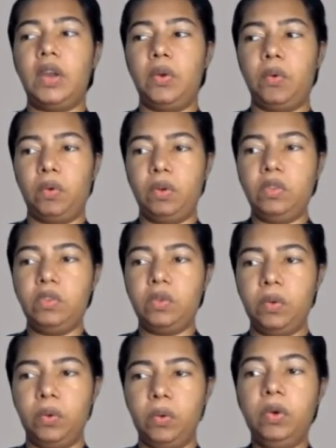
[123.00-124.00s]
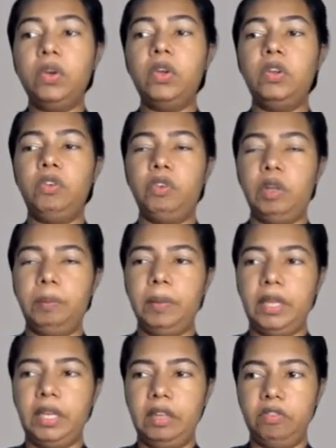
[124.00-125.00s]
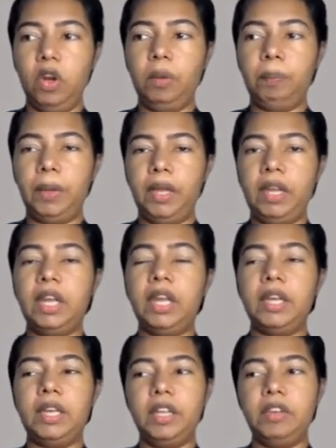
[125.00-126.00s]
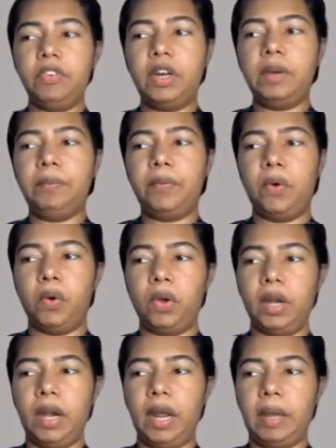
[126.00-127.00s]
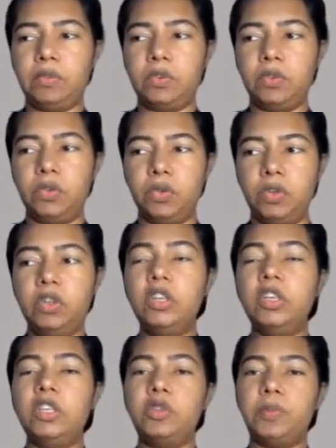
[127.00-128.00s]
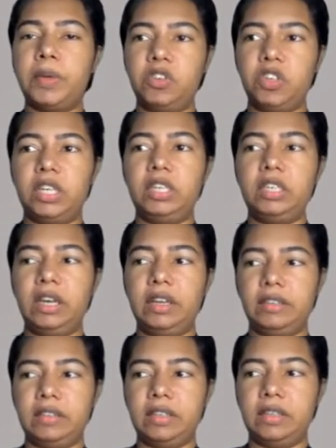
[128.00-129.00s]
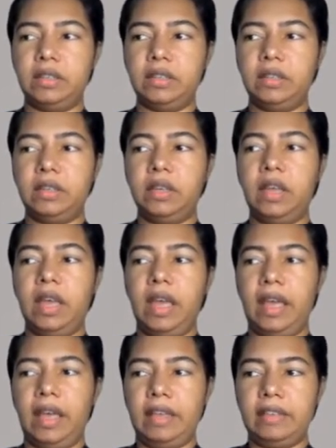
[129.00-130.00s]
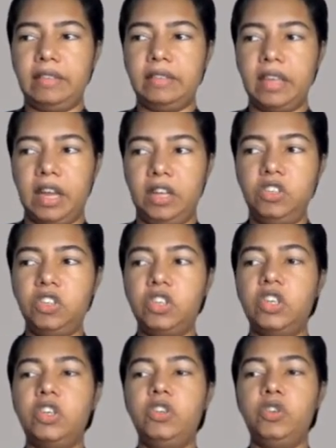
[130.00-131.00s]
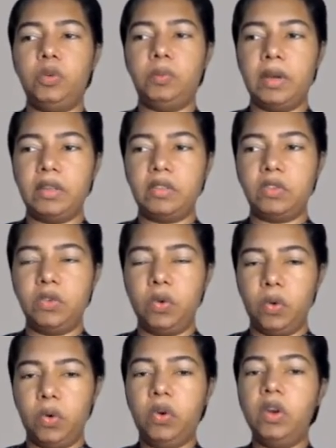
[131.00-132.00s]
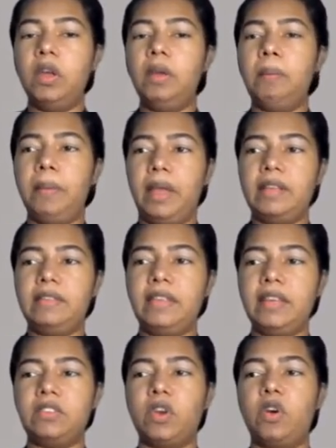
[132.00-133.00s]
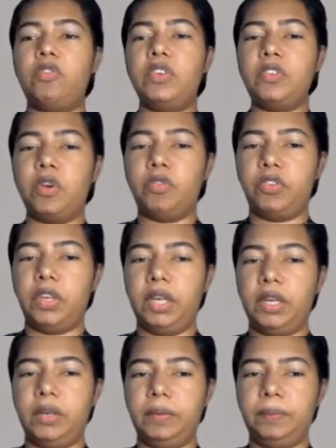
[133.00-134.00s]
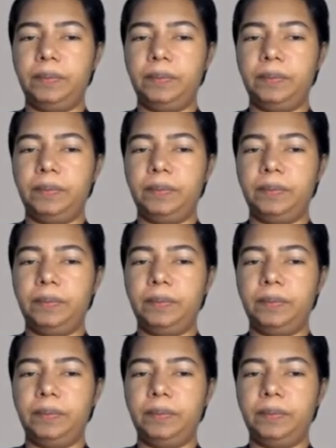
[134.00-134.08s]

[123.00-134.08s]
and also you will be developing different programs to do special tasks. As such, you must know basics of a software.